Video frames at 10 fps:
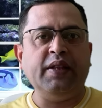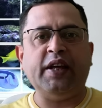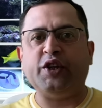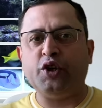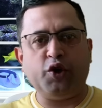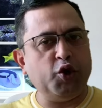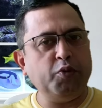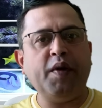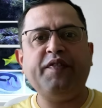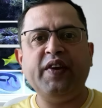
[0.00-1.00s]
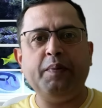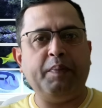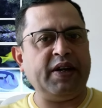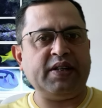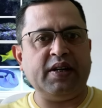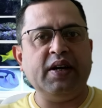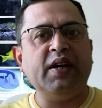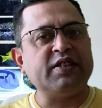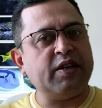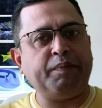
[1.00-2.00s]
that you may feel better
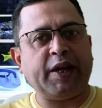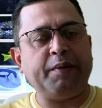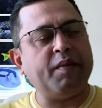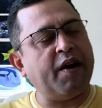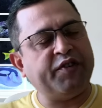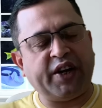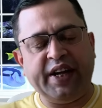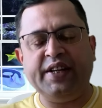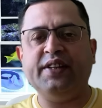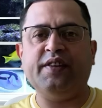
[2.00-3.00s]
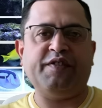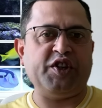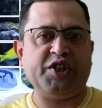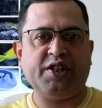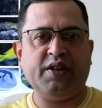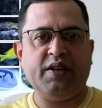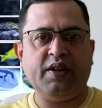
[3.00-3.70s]
sometime after eating the fish.